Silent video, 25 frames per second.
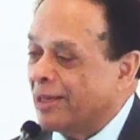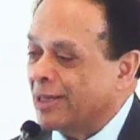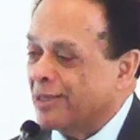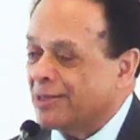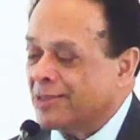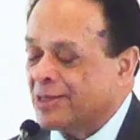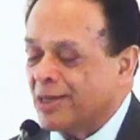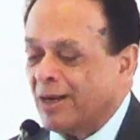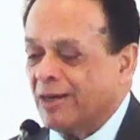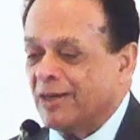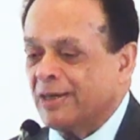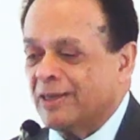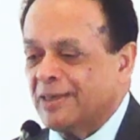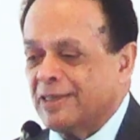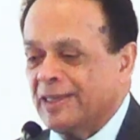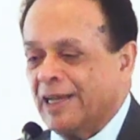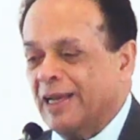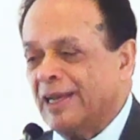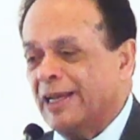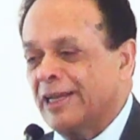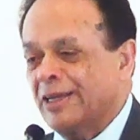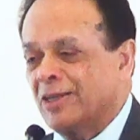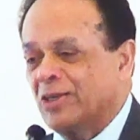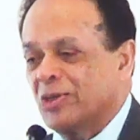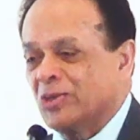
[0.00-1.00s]
and started
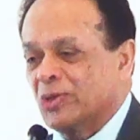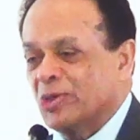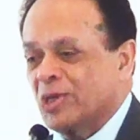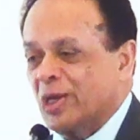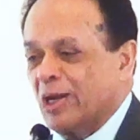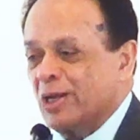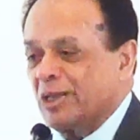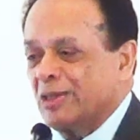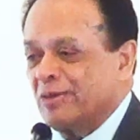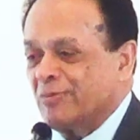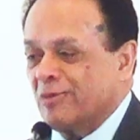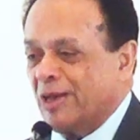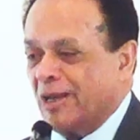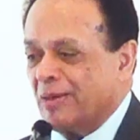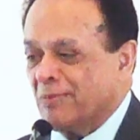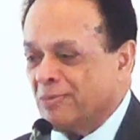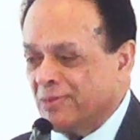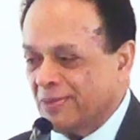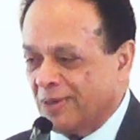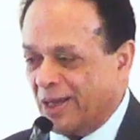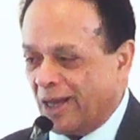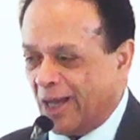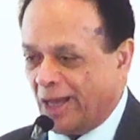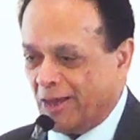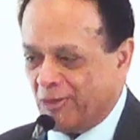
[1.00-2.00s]
telling to Shadu
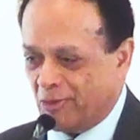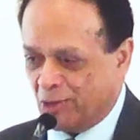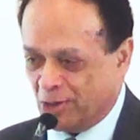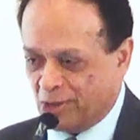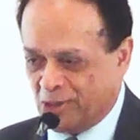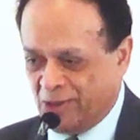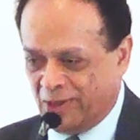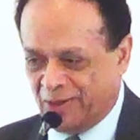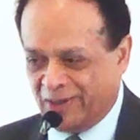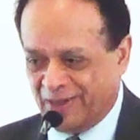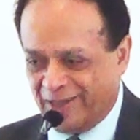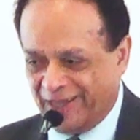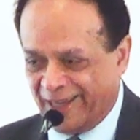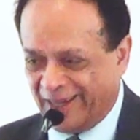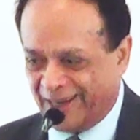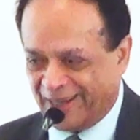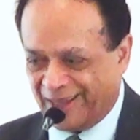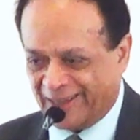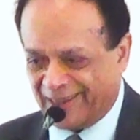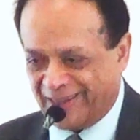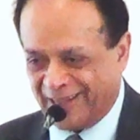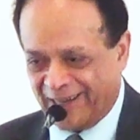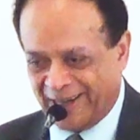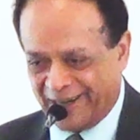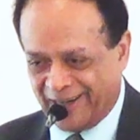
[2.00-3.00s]
Ma'am, I wasn't there
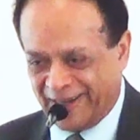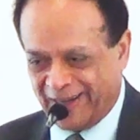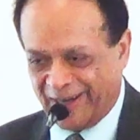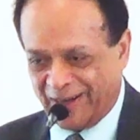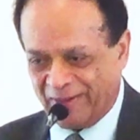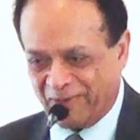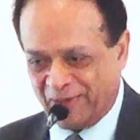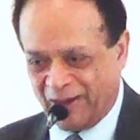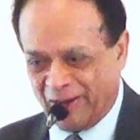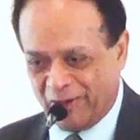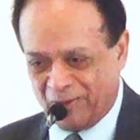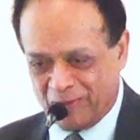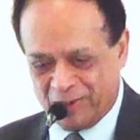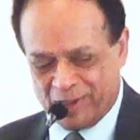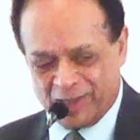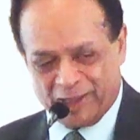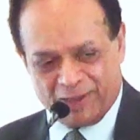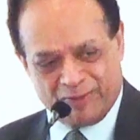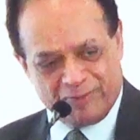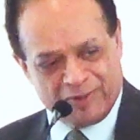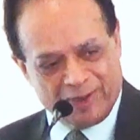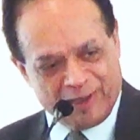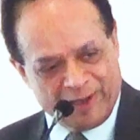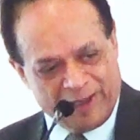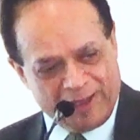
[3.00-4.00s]
at that time, I was
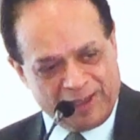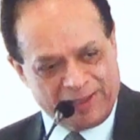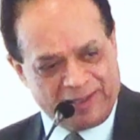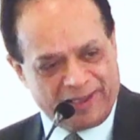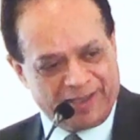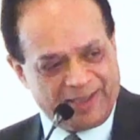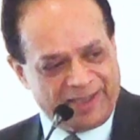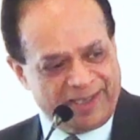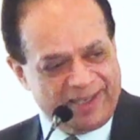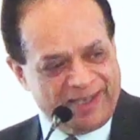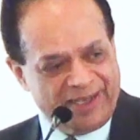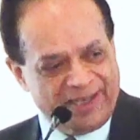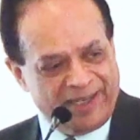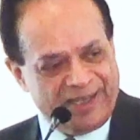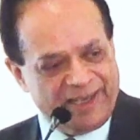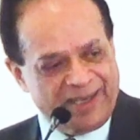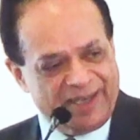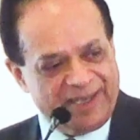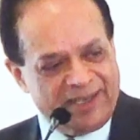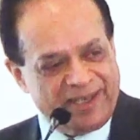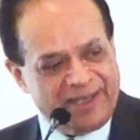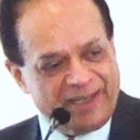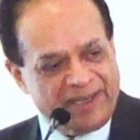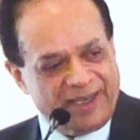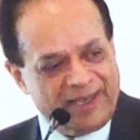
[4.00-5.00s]
somewhere else,
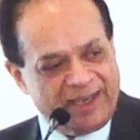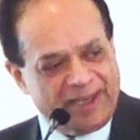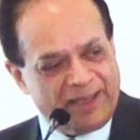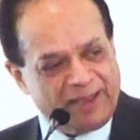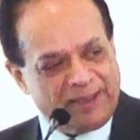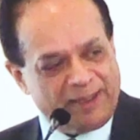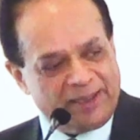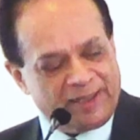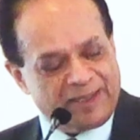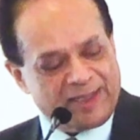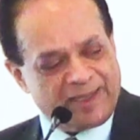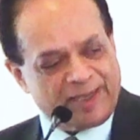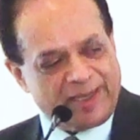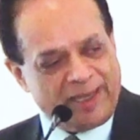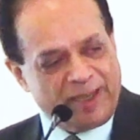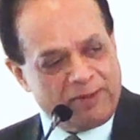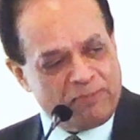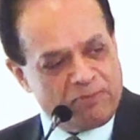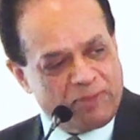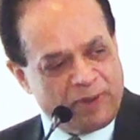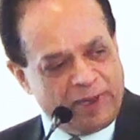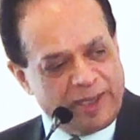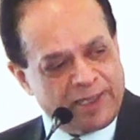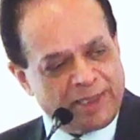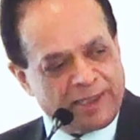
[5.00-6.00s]
in that
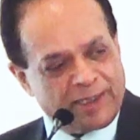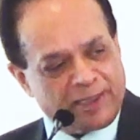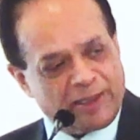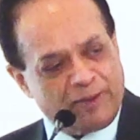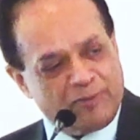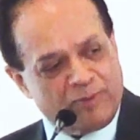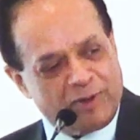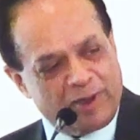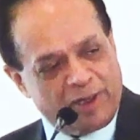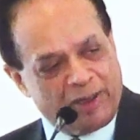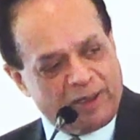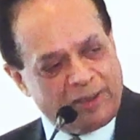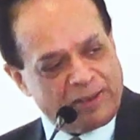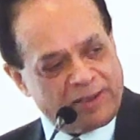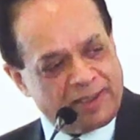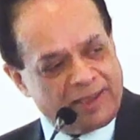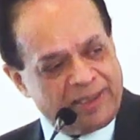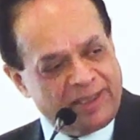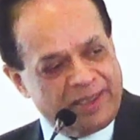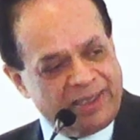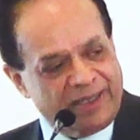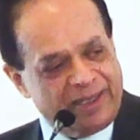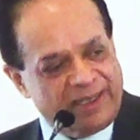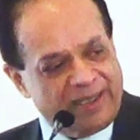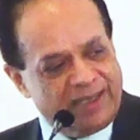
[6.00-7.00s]
same place, somewhere
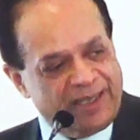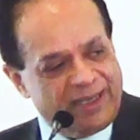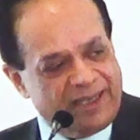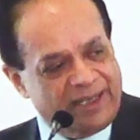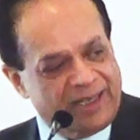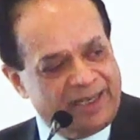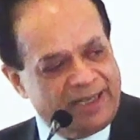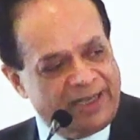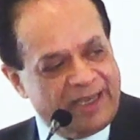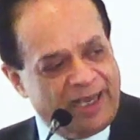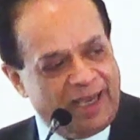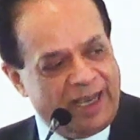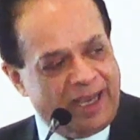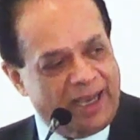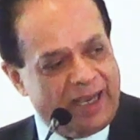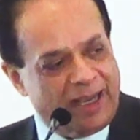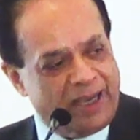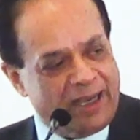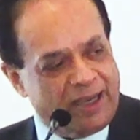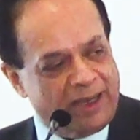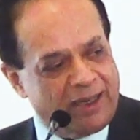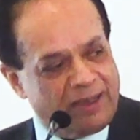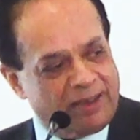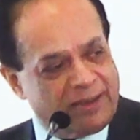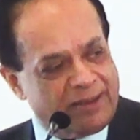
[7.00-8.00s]
else.
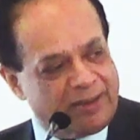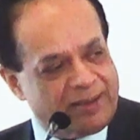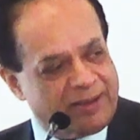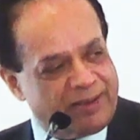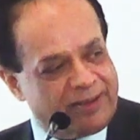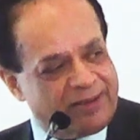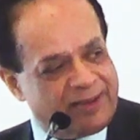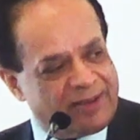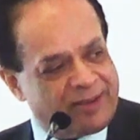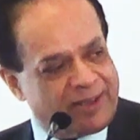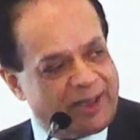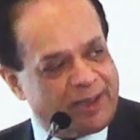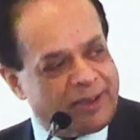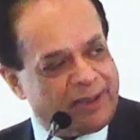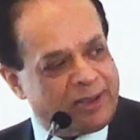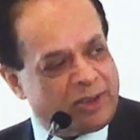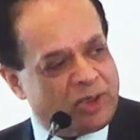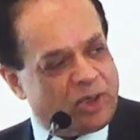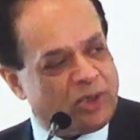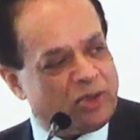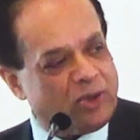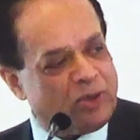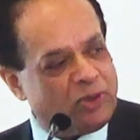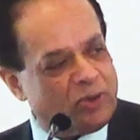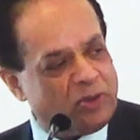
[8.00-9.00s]
And
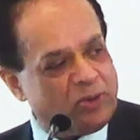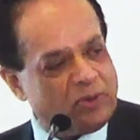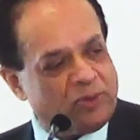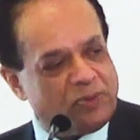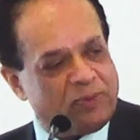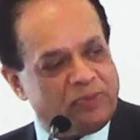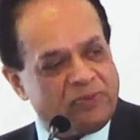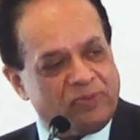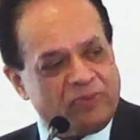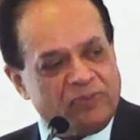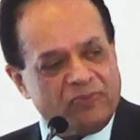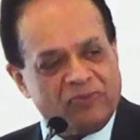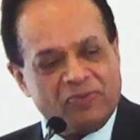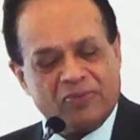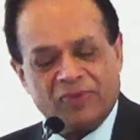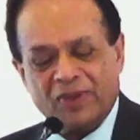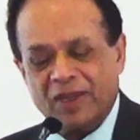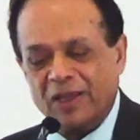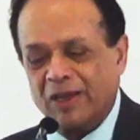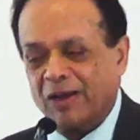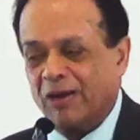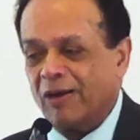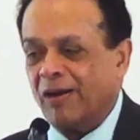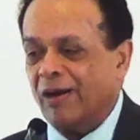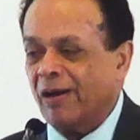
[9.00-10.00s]
started to
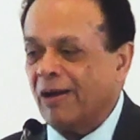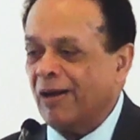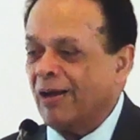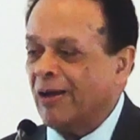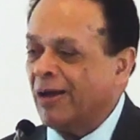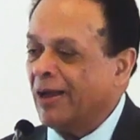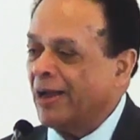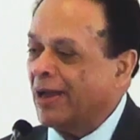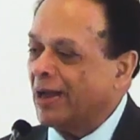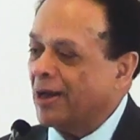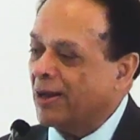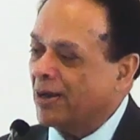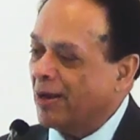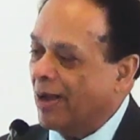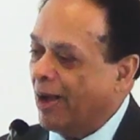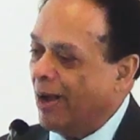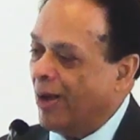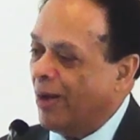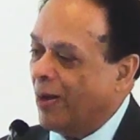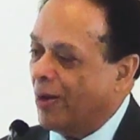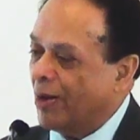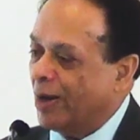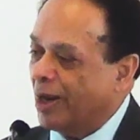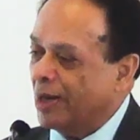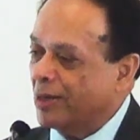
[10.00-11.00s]
cry and
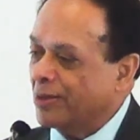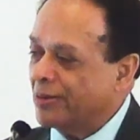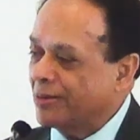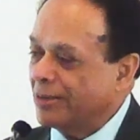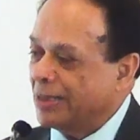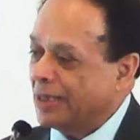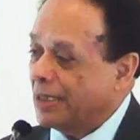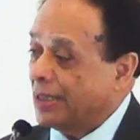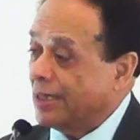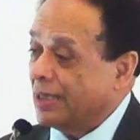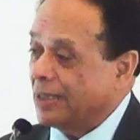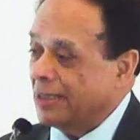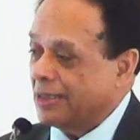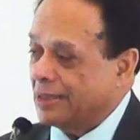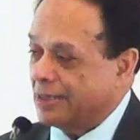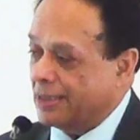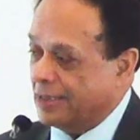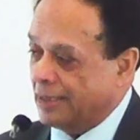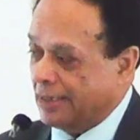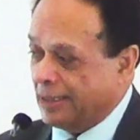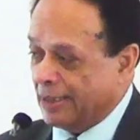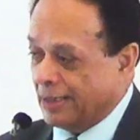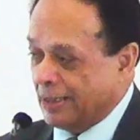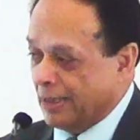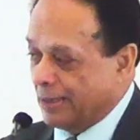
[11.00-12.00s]
howl, and
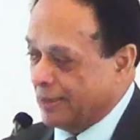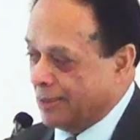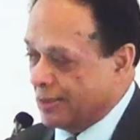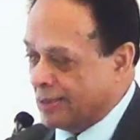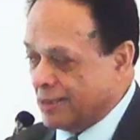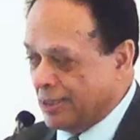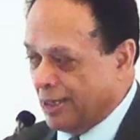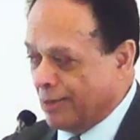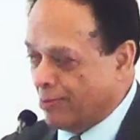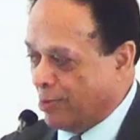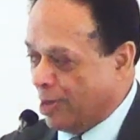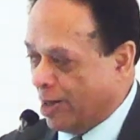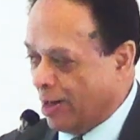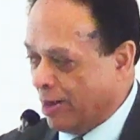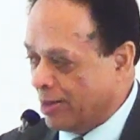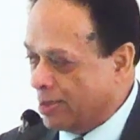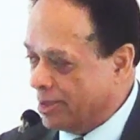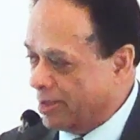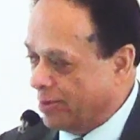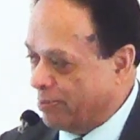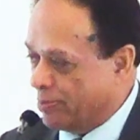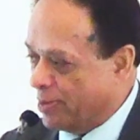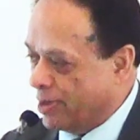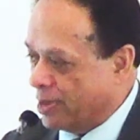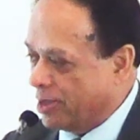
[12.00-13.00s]
she can understand
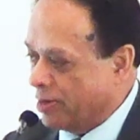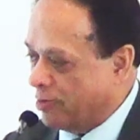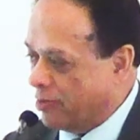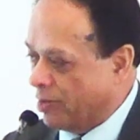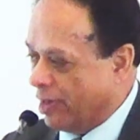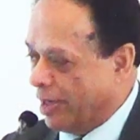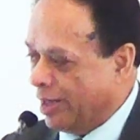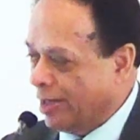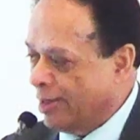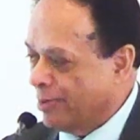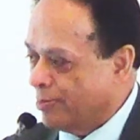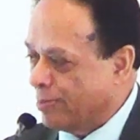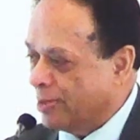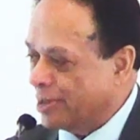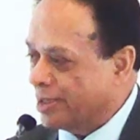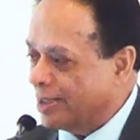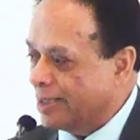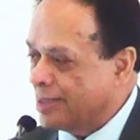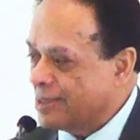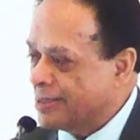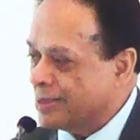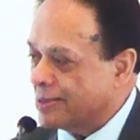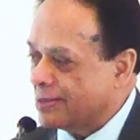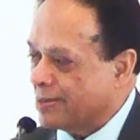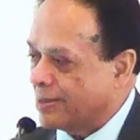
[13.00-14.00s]
Marathi pretty well, but
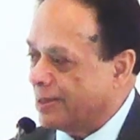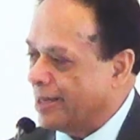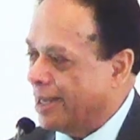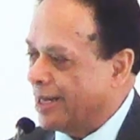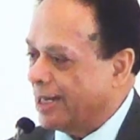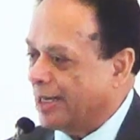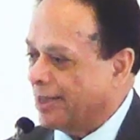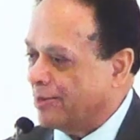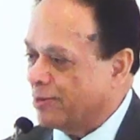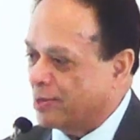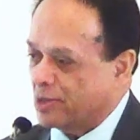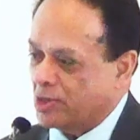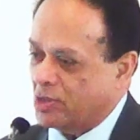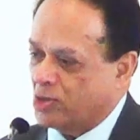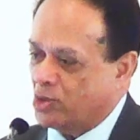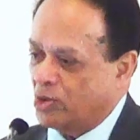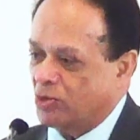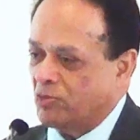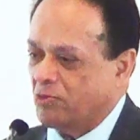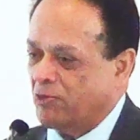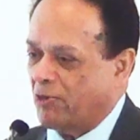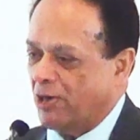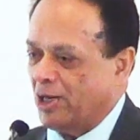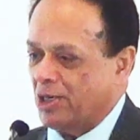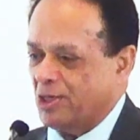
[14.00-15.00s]
this lady was
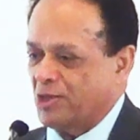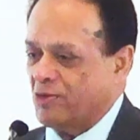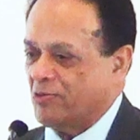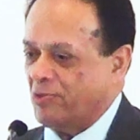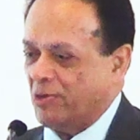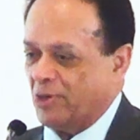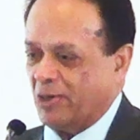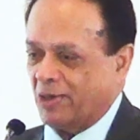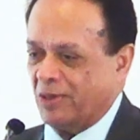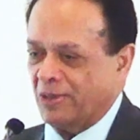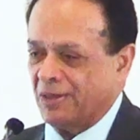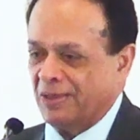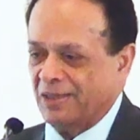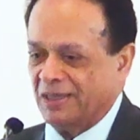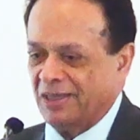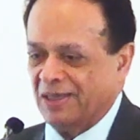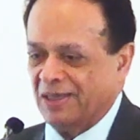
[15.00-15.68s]
too fast for her.